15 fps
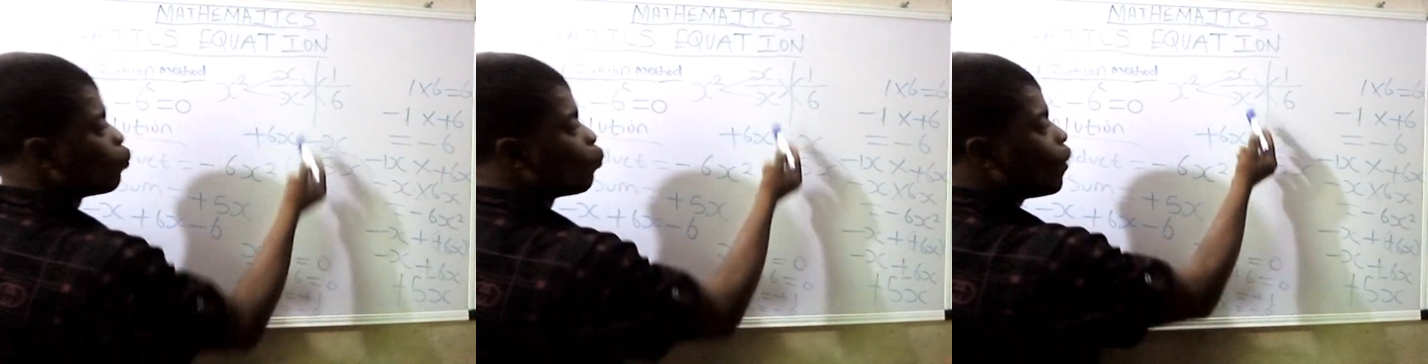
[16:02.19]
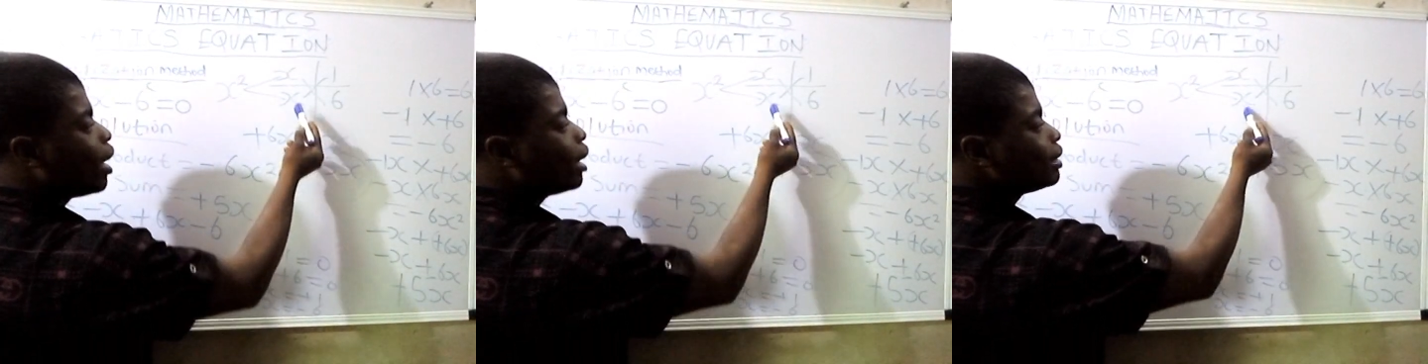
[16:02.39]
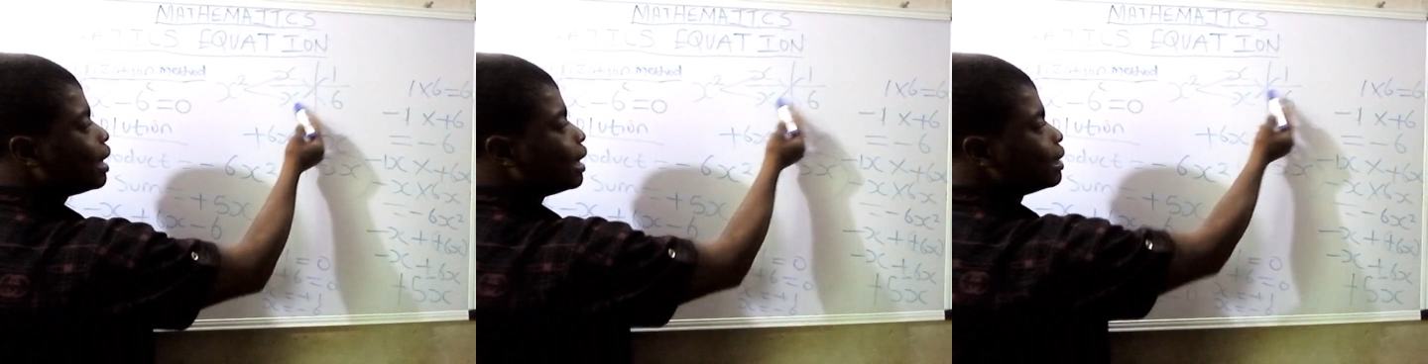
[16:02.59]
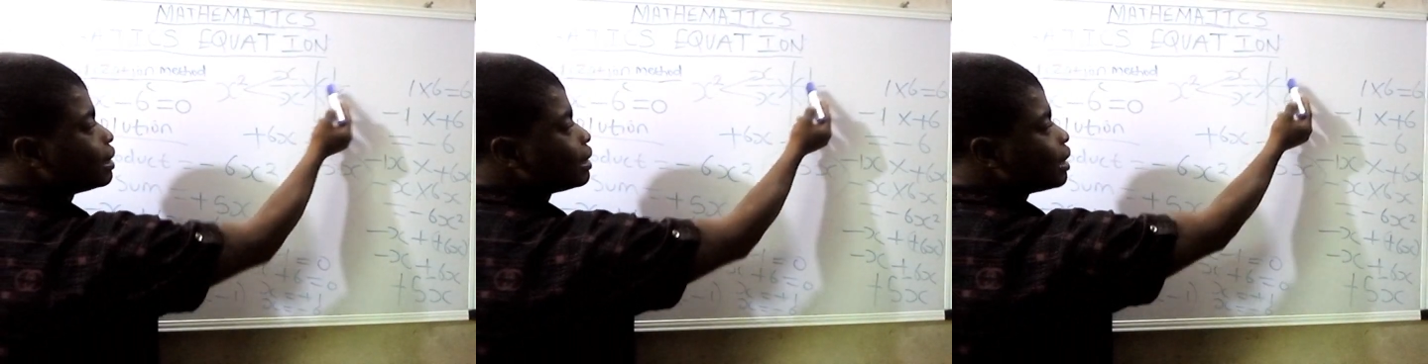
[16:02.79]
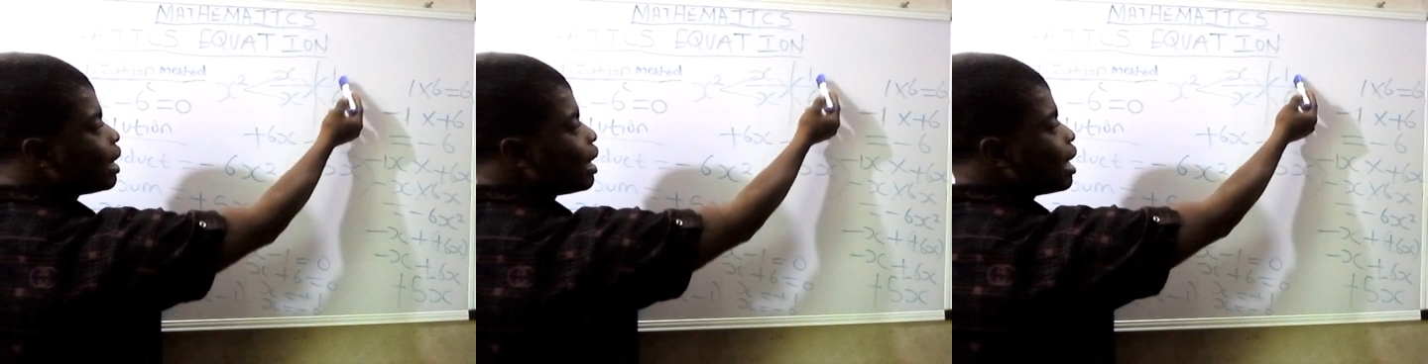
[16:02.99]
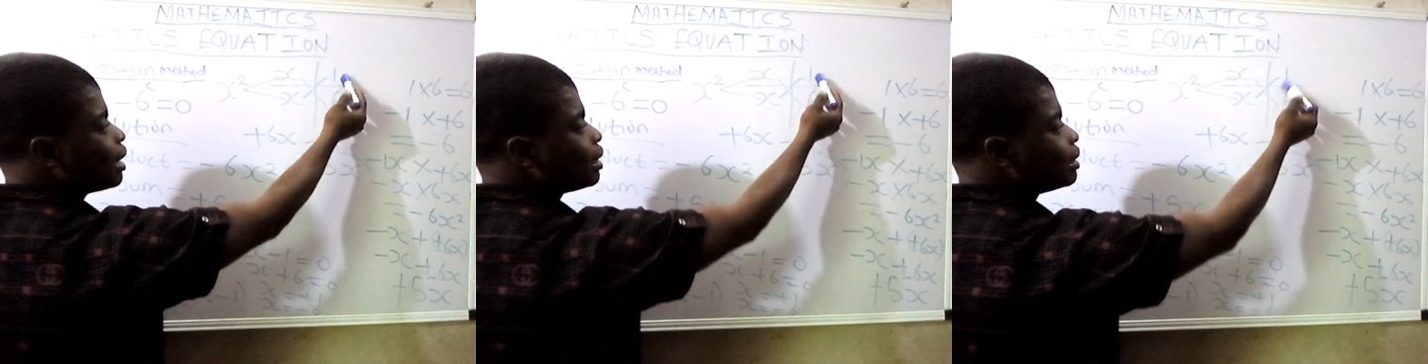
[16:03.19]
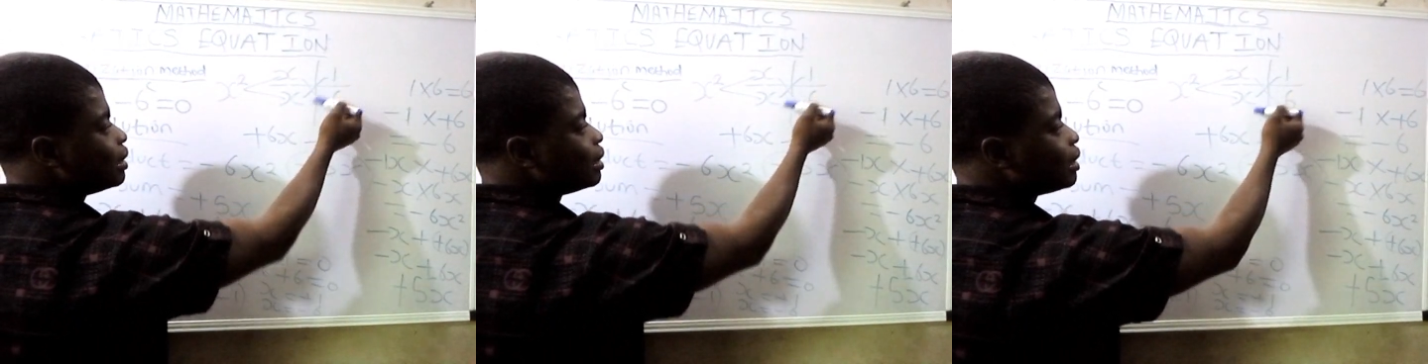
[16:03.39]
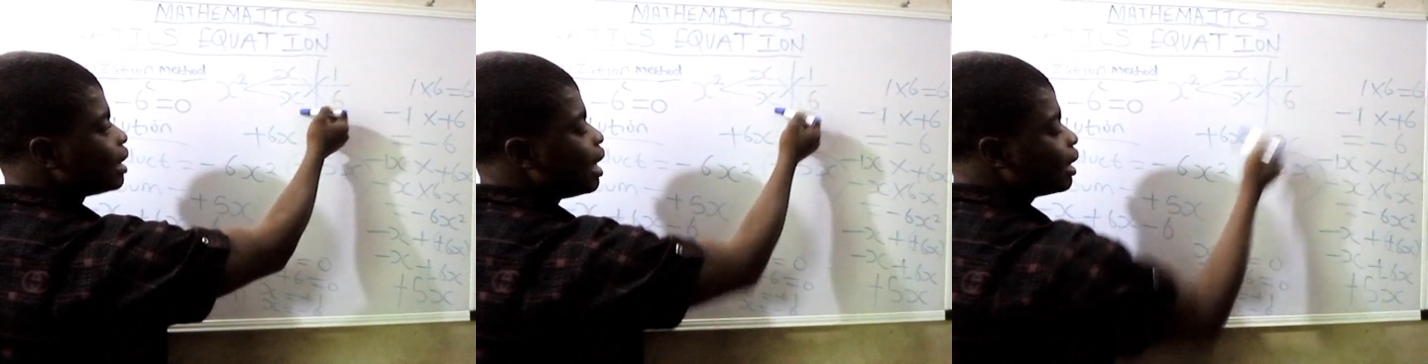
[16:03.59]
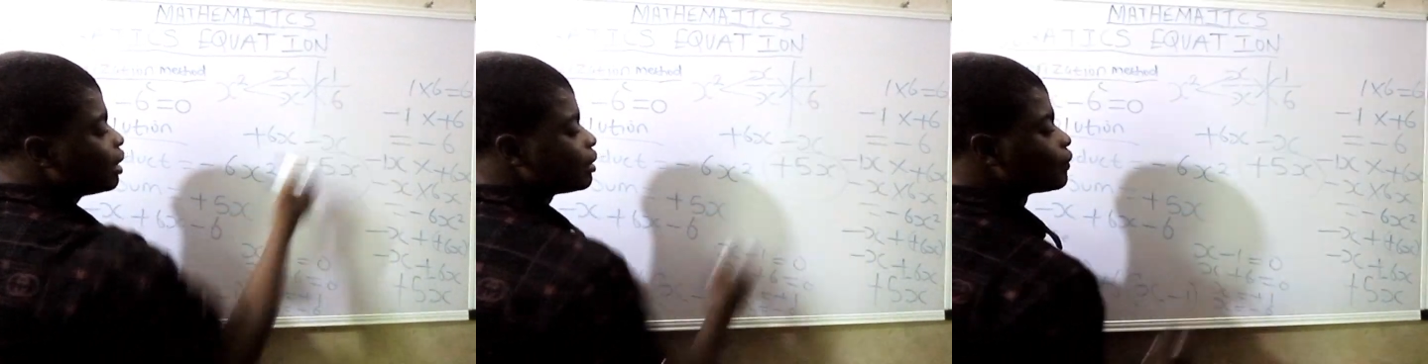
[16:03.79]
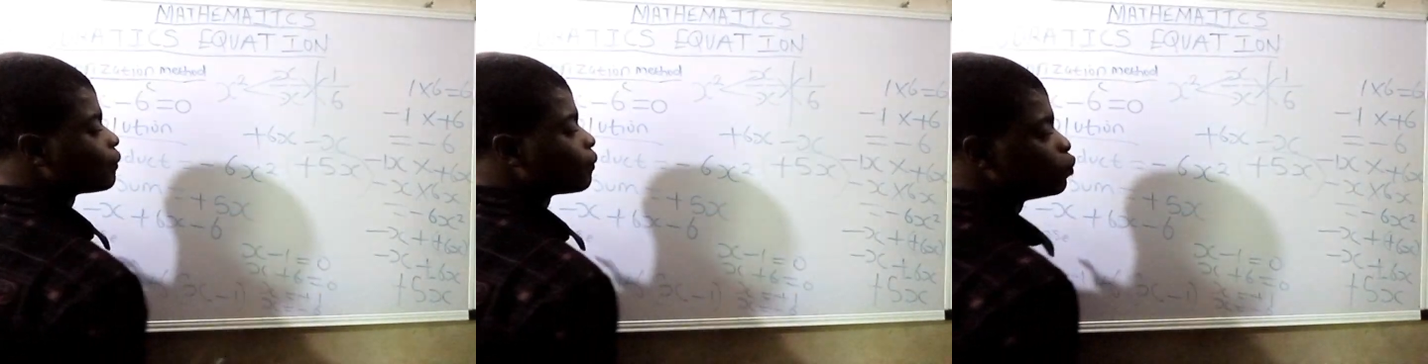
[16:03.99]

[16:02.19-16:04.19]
1 times x is x.